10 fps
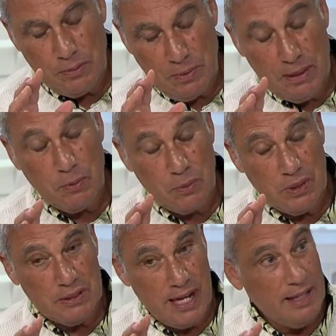that people
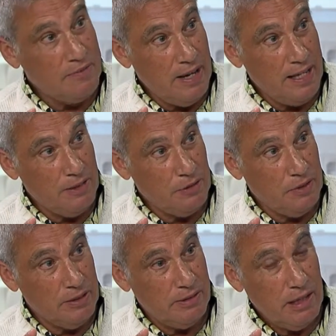will take advantage of
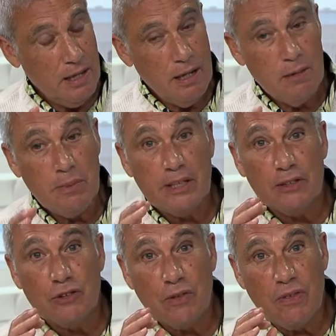this. Mm -hmm
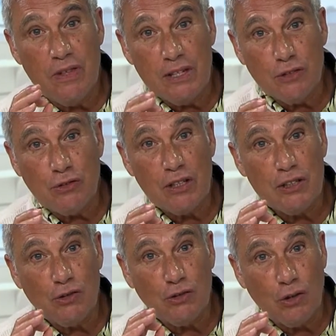because this
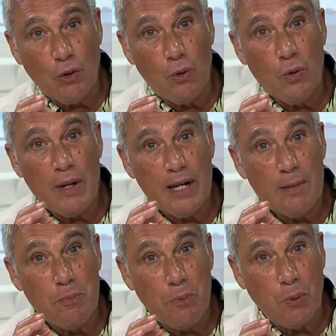is so
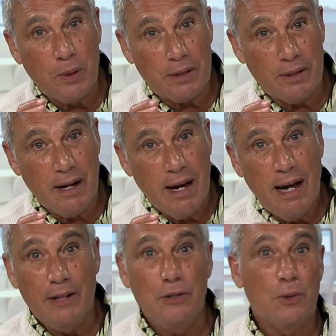important.
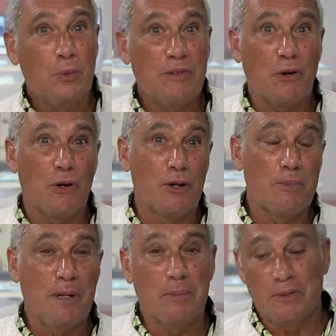And you know, we've heard
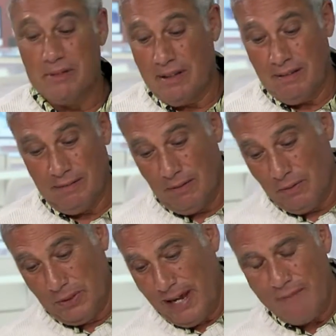people say this
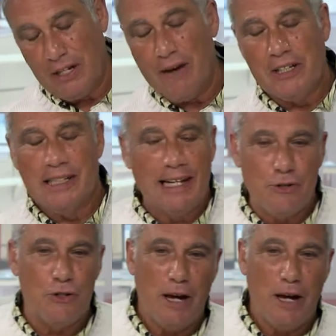over and every every election